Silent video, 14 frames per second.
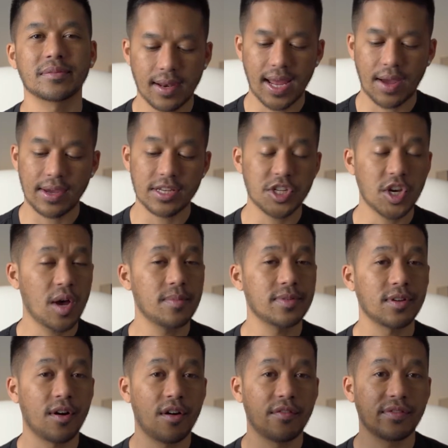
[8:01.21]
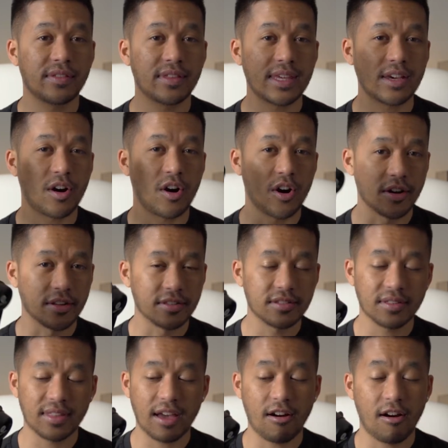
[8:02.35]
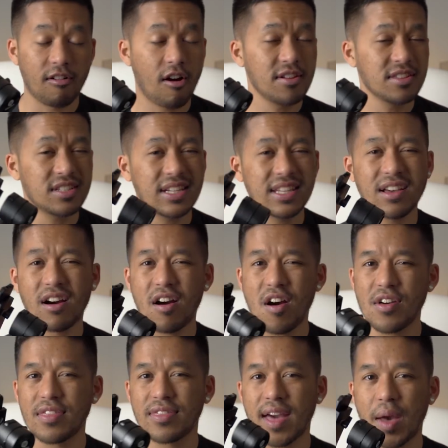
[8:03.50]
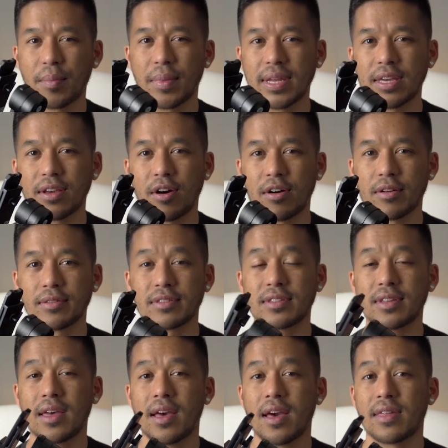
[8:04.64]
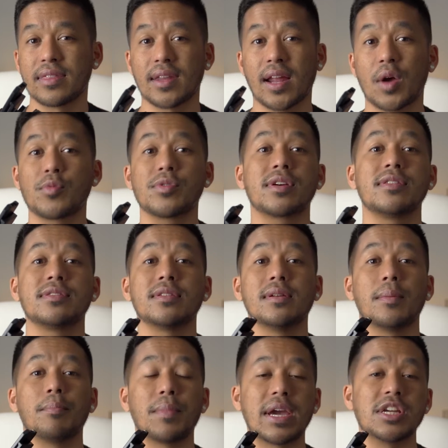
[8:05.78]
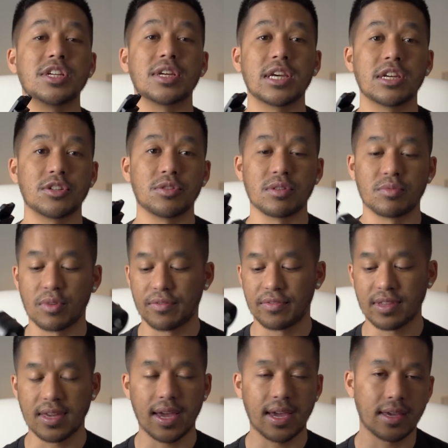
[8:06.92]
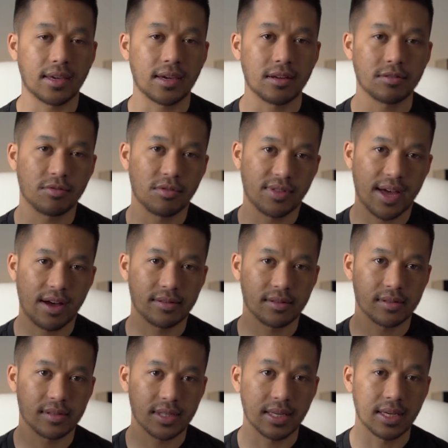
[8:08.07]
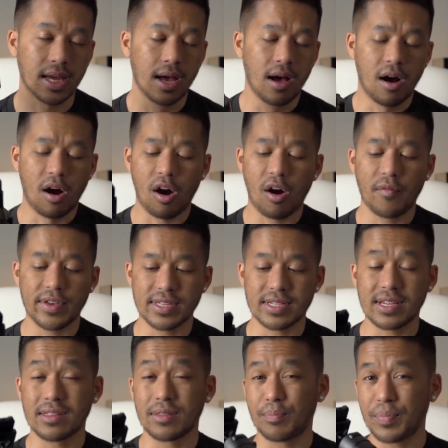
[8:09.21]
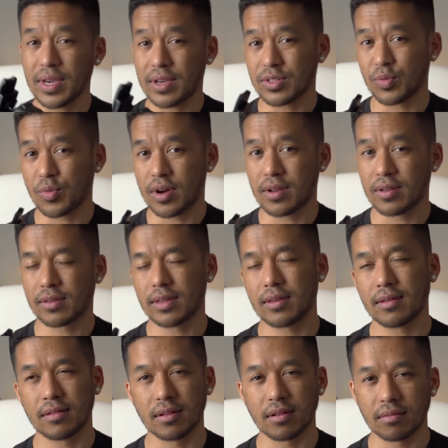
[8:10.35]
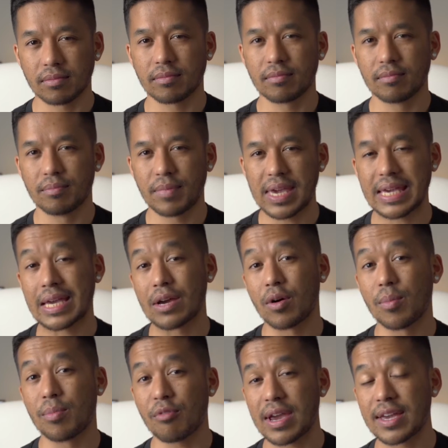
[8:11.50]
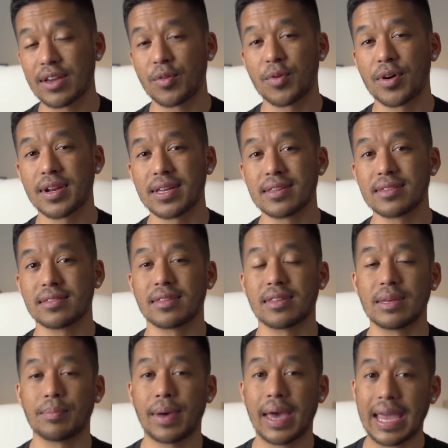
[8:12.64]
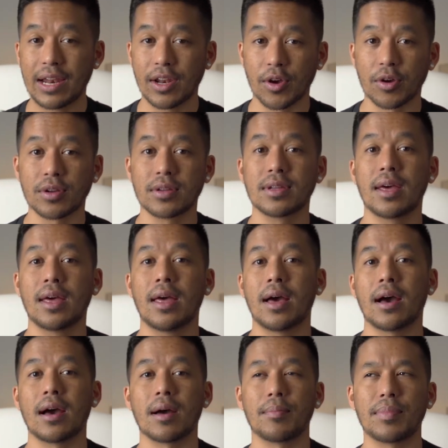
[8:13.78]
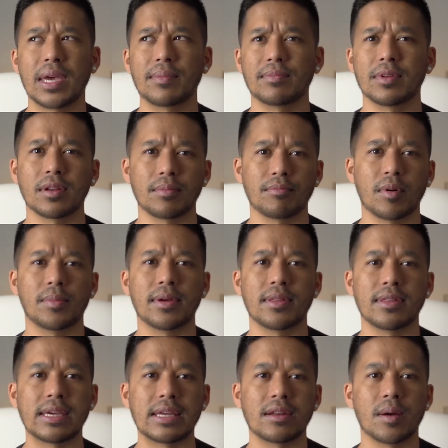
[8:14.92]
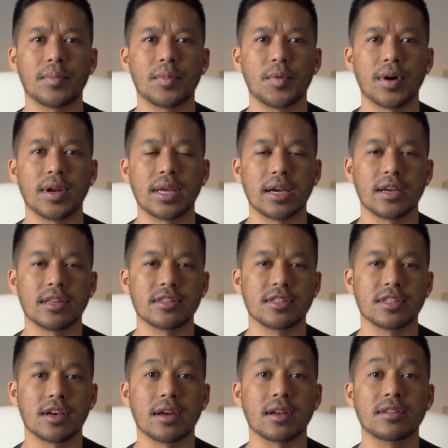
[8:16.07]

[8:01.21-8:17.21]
Now, in terms of the cons, there honestly aren't that many cons that I would consider major issues with the A K two thousand C. Obviously, the biggest one, the you know make it or break it one, is the payload uh, being you know probably the number one concern.